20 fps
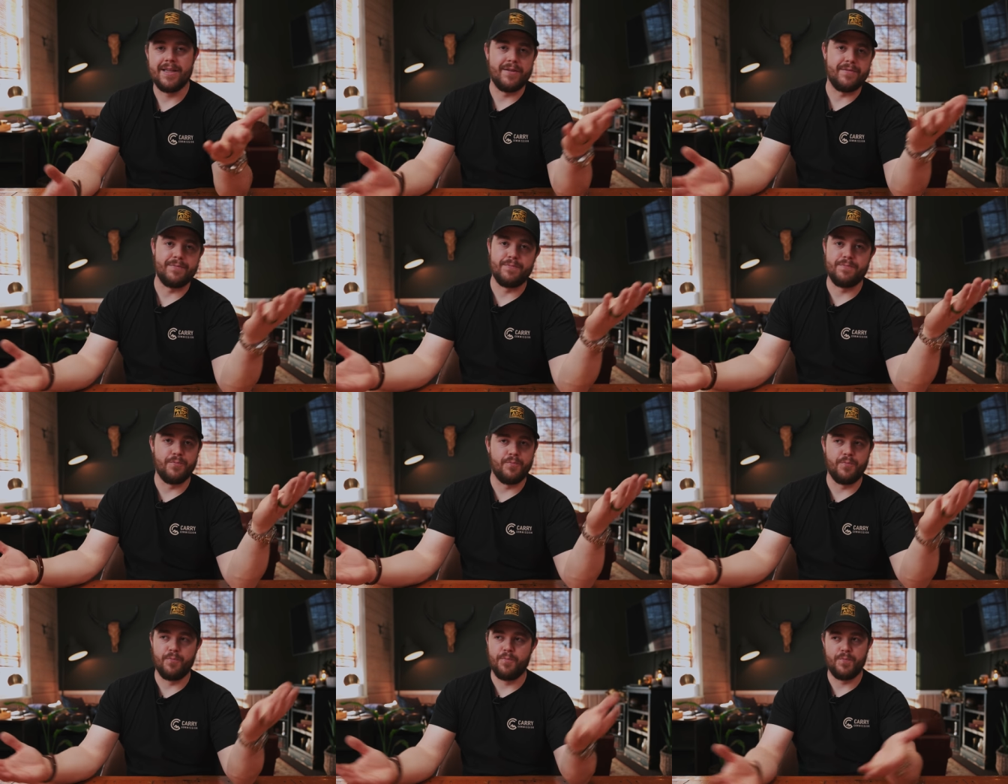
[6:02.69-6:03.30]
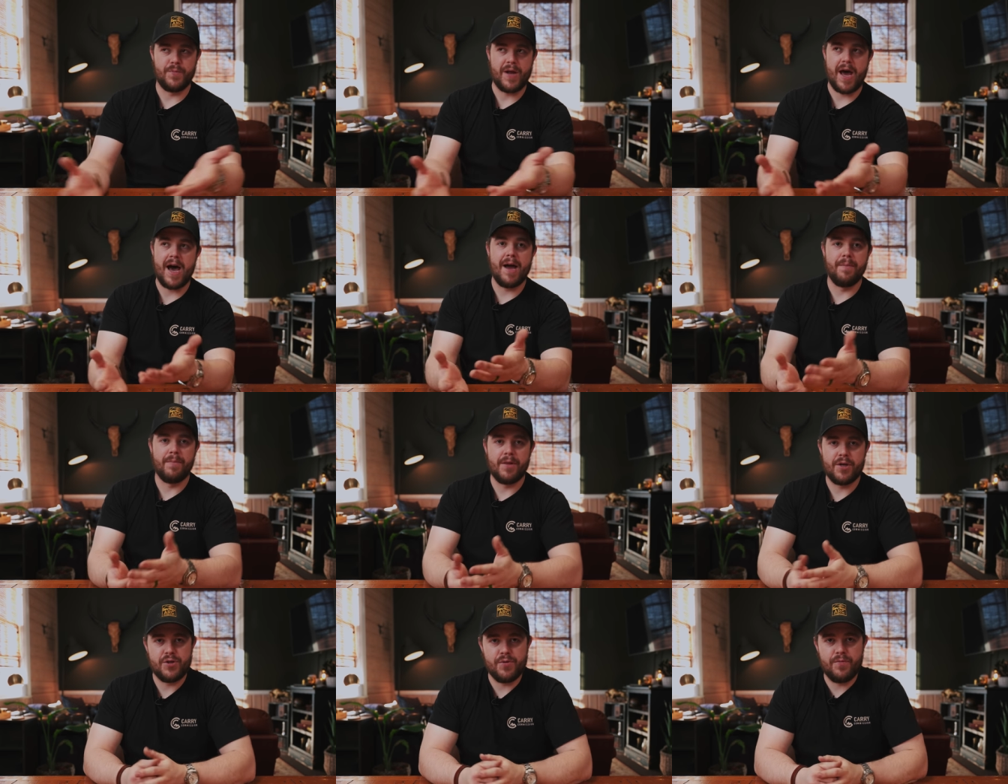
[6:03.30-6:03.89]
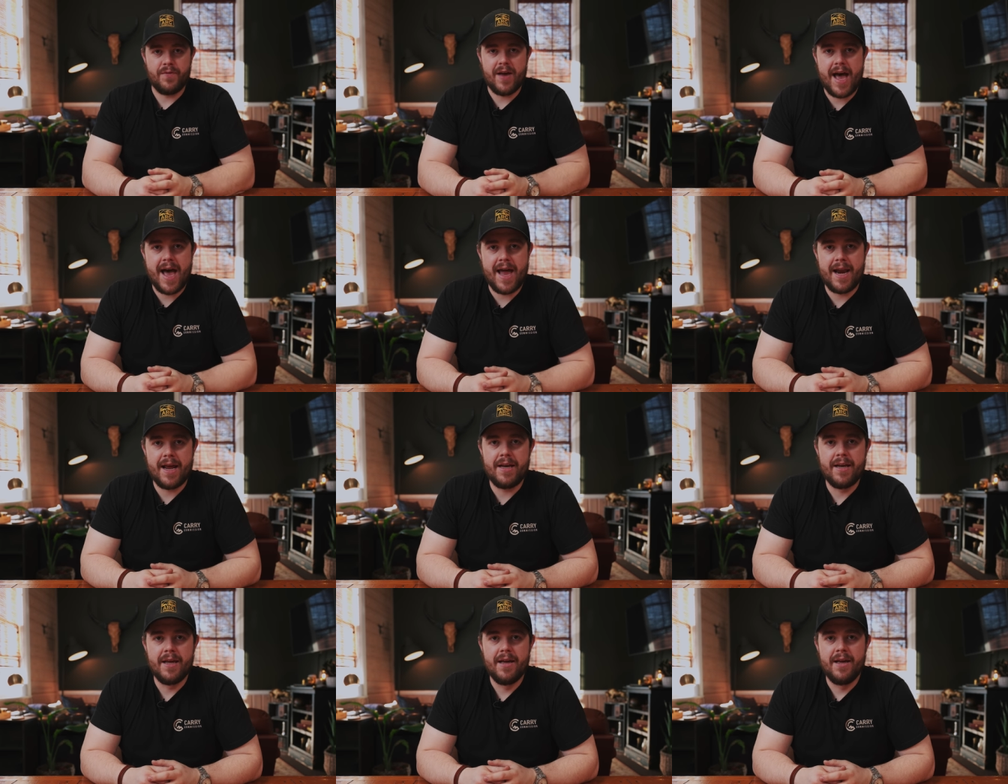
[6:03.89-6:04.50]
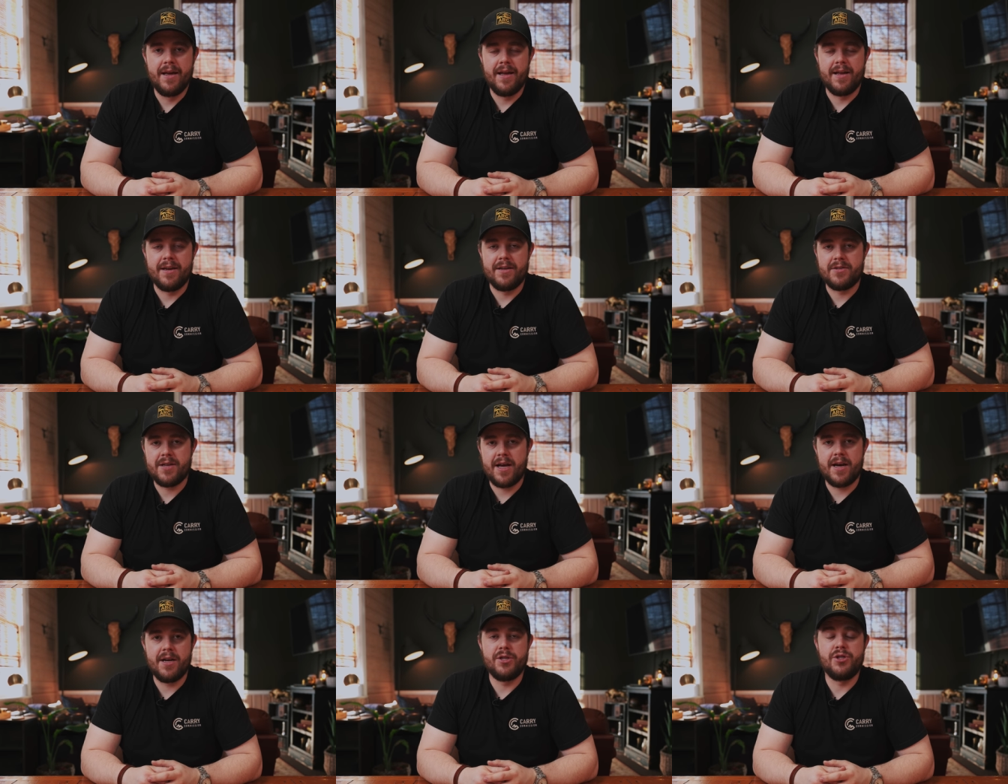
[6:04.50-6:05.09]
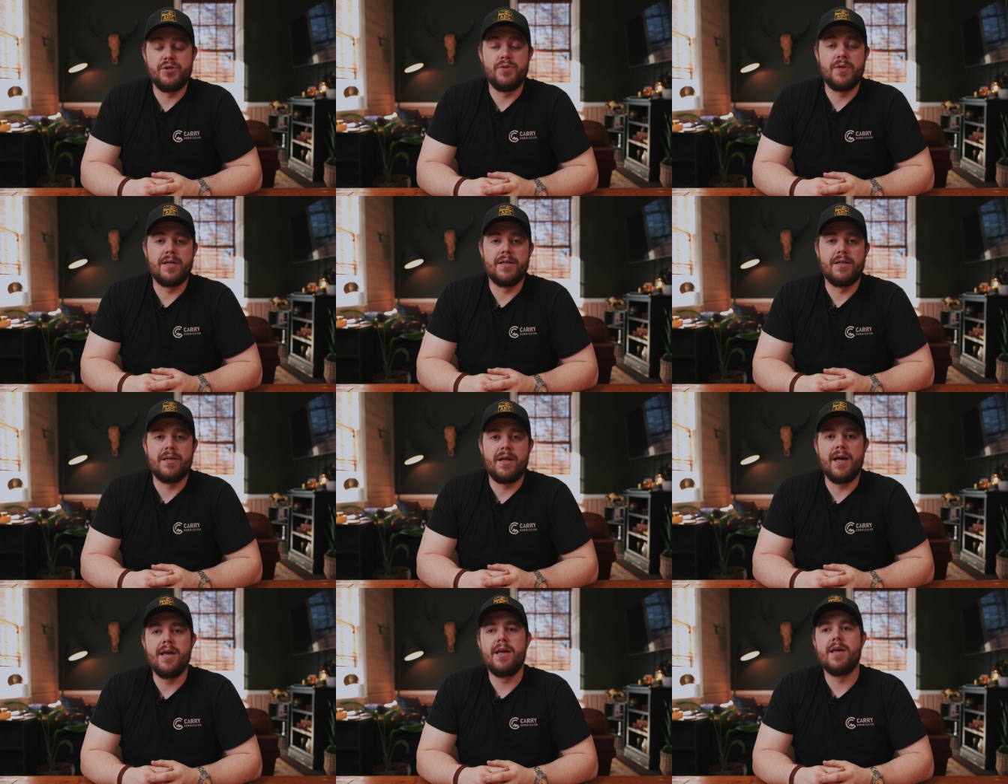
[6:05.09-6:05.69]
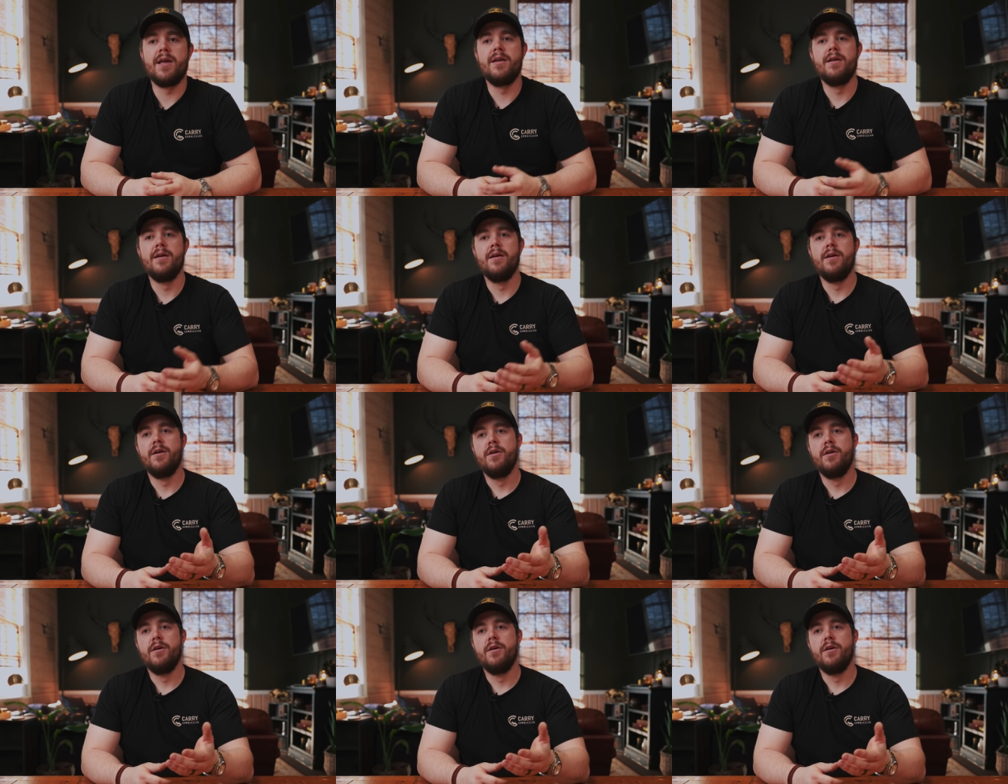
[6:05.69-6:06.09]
the time that you've had it and decided you didn't like it,